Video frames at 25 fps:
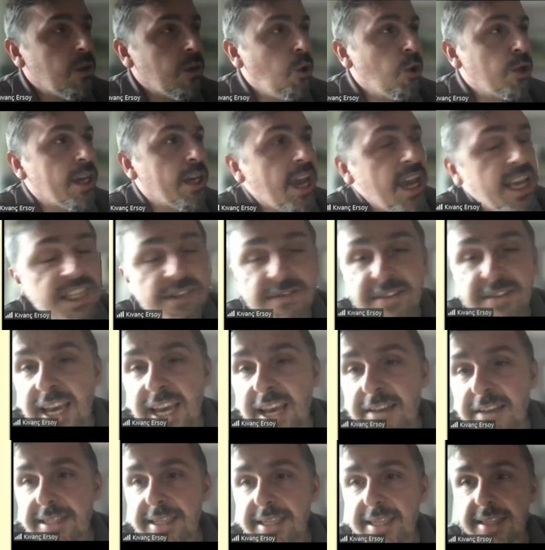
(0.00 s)
Okay, as we
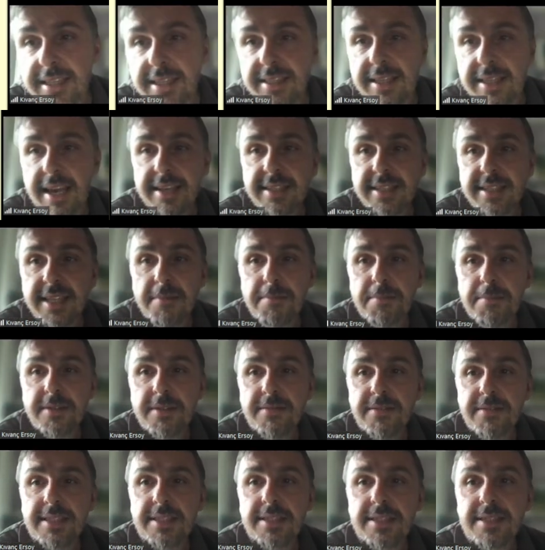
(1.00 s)
have seen in the
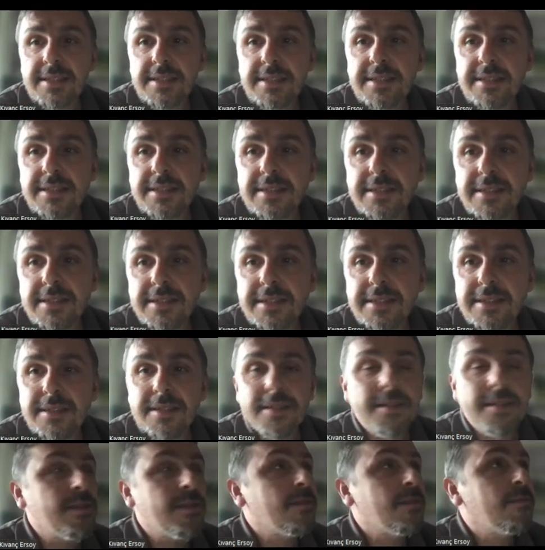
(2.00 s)
example with
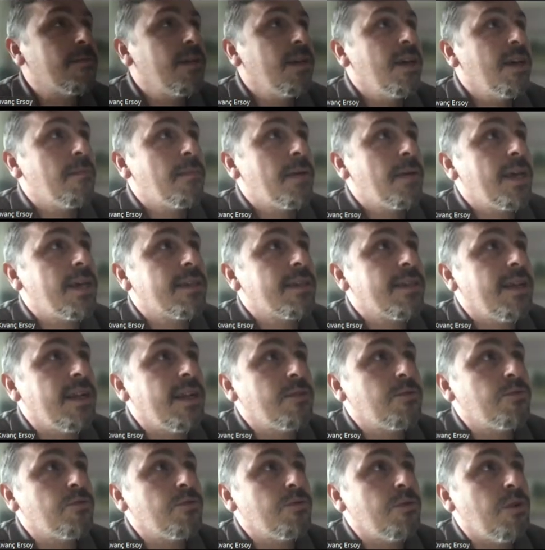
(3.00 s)

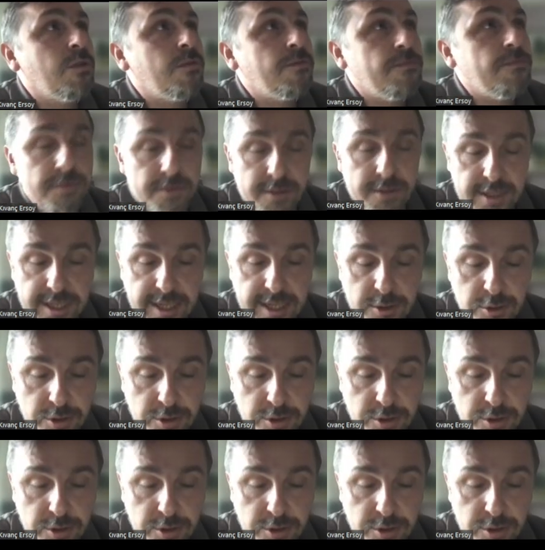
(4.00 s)
PSL2 of 3